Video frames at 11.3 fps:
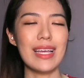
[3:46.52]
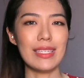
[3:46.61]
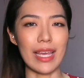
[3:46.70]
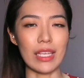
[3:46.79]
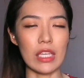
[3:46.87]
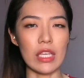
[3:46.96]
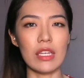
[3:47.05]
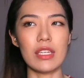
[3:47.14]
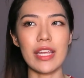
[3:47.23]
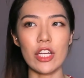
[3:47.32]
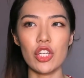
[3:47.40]
tacky. The
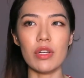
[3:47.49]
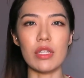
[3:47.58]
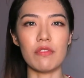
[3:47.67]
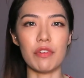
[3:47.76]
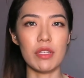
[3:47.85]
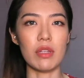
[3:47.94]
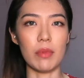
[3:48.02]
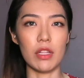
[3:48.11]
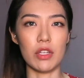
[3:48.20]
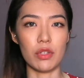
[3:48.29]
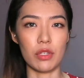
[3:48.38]
texture is very
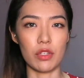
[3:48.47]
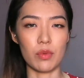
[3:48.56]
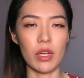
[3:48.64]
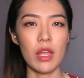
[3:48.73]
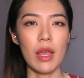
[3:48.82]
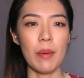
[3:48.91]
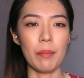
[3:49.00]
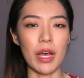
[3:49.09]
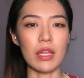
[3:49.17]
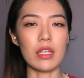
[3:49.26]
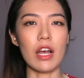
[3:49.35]
similar to this one,
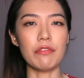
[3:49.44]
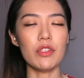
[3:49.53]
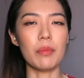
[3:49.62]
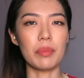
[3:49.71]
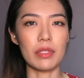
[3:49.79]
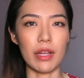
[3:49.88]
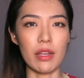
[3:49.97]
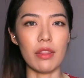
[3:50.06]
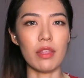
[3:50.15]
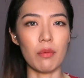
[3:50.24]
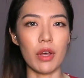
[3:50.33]
but after you apply
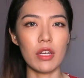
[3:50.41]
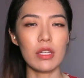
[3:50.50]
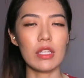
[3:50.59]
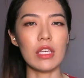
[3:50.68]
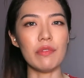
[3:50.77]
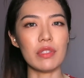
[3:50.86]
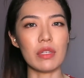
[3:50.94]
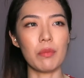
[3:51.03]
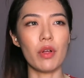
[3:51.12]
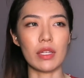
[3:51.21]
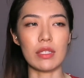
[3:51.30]
it, that one gives
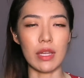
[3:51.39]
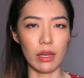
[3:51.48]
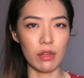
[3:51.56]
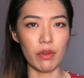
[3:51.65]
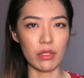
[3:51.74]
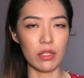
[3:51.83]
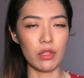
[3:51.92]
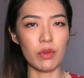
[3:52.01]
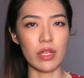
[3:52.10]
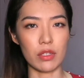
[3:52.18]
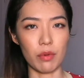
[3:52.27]
more like a tacky
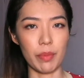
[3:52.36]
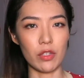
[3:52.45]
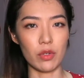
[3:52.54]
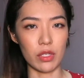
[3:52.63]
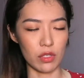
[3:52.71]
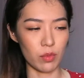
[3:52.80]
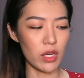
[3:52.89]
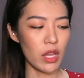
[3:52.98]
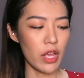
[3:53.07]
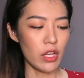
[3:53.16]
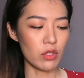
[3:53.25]
residue as compared to this one.
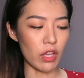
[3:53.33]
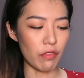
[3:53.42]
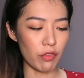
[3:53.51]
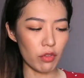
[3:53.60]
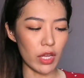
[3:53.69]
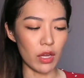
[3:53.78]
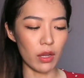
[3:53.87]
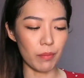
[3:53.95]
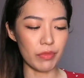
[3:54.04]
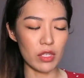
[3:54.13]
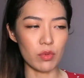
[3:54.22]
So I feel like
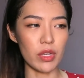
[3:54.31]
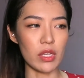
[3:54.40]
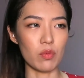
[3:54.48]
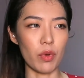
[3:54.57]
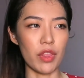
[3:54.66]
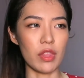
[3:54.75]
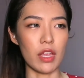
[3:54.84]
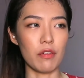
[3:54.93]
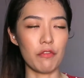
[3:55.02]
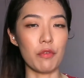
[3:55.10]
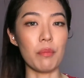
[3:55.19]
this one is one that,
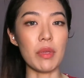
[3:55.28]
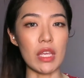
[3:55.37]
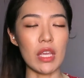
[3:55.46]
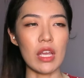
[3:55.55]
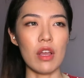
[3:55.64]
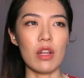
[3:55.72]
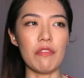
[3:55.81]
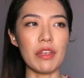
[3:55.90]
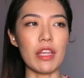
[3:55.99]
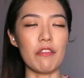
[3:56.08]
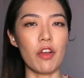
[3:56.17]
for me,
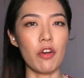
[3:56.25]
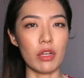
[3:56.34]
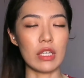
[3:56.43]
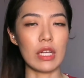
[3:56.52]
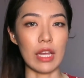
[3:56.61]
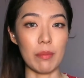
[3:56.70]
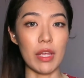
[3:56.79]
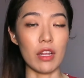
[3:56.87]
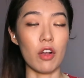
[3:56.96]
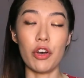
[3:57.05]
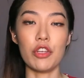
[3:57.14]
living in a very hot
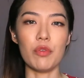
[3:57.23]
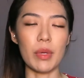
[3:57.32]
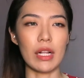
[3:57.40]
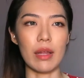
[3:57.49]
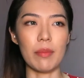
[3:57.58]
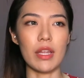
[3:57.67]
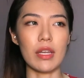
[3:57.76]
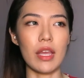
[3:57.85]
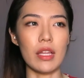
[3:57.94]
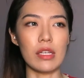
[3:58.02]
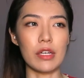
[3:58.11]
humid climate,
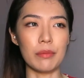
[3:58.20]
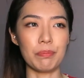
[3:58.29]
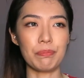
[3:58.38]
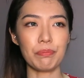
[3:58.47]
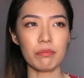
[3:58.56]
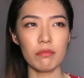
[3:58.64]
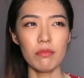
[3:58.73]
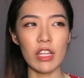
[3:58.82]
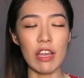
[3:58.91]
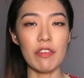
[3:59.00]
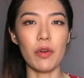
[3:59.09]
and
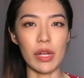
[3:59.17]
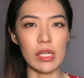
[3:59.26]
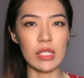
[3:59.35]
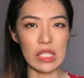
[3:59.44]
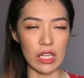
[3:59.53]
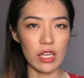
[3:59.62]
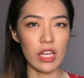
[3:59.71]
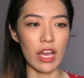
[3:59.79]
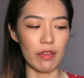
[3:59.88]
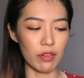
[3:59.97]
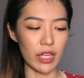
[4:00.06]
having oily skin,
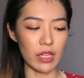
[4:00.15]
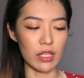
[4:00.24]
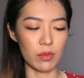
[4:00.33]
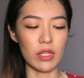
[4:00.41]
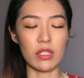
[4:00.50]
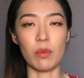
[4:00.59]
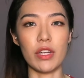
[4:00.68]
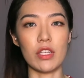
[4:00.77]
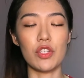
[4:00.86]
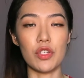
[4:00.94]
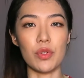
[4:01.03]
I feel like this one is
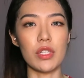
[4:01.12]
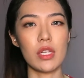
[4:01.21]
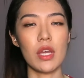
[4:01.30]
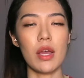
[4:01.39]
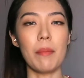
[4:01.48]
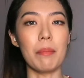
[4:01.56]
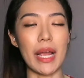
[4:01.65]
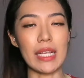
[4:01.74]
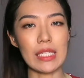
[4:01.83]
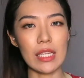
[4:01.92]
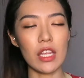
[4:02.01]
that suits my
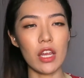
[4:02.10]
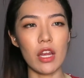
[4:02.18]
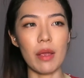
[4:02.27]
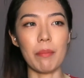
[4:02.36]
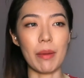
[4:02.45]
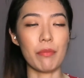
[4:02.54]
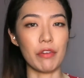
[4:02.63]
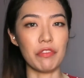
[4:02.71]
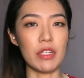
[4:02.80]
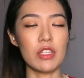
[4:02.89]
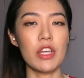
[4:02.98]
skincare and my
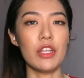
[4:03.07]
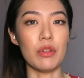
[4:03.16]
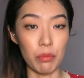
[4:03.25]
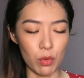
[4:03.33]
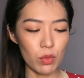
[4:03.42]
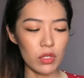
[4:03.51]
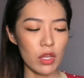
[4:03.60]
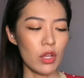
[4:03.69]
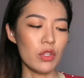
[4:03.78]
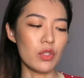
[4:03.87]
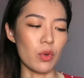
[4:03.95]
preference the most.
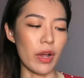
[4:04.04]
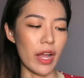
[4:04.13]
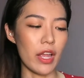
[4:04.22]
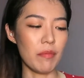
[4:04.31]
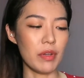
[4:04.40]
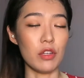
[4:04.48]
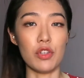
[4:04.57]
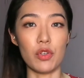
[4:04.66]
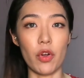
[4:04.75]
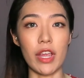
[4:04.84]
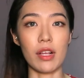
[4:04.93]
So I have been
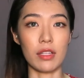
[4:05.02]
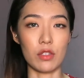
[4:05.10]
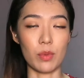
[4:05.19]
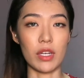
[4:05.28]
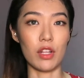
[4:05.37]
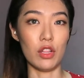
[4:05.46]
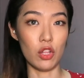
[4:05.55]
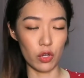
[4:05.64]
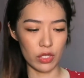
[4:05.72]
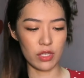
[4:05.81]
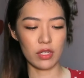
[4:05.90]
enjoying this one a
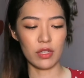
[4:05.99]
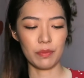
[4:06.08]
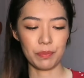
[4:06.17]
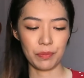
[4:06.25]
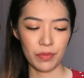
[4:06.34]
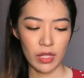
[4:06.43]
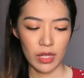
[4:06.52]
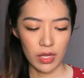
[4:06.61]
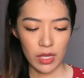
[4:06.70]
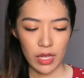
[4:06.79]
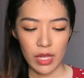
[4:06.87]
lot.
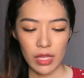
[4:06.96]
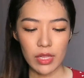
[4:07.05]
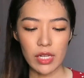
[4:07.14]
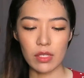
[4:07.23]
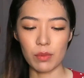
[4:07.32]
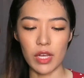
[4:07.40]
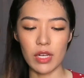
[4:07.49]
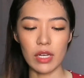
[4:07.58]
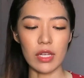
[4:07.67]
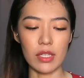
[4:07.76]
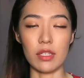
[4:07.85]
Next one
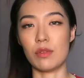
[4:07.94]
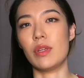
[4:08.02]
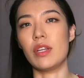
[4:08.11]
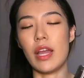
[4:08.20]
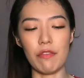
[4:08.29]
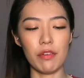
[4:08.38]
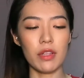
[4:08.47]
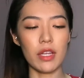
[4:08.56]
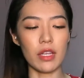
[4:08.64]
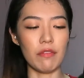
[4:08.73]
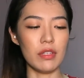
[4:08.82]
is this one. I feel
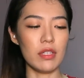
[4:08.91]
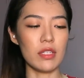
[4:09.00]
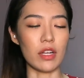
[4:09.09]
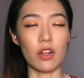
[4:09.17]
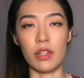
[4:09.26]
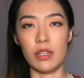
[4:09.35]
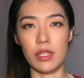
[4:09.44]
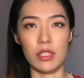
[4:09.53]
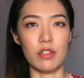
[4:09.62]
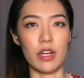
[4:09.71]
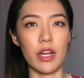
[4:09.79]
like ever since I got
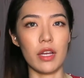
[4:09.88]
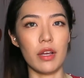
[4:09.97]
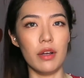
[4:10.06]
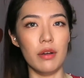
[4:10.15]
this, right,